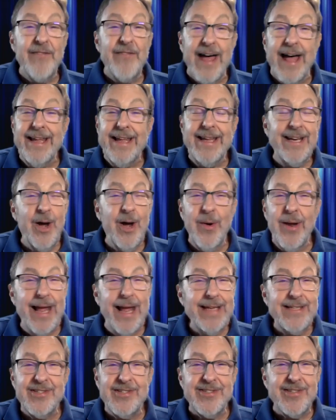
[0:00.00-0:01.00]
that, you know, and
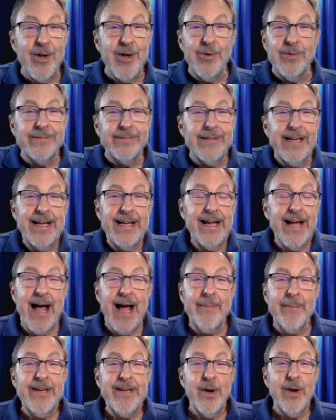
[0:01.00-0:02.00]
I just don't
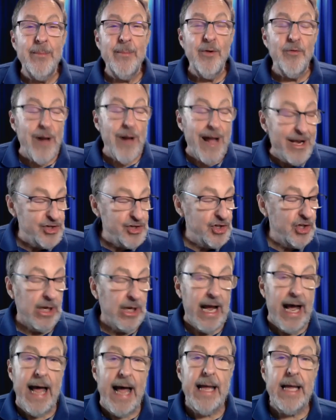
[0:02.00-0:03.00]
I'm you know, I'm a rational
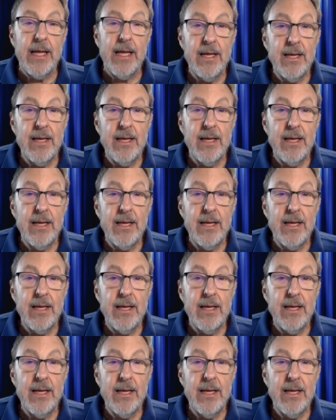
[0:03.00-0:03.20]
guy.